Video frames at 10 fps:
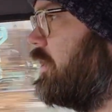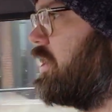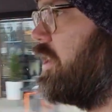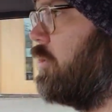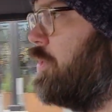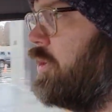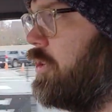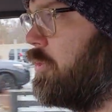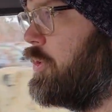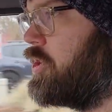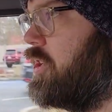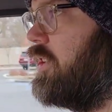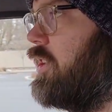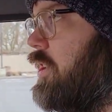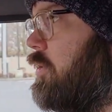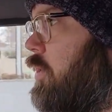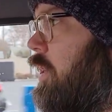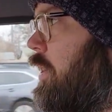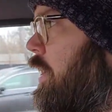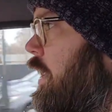feels like it'll pull or push anything that you
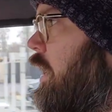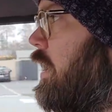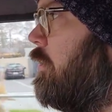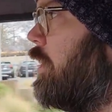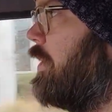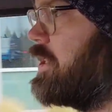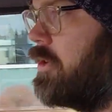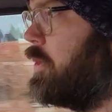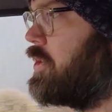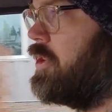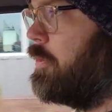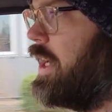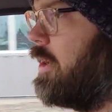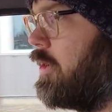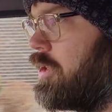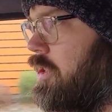want, but it makes almost no power.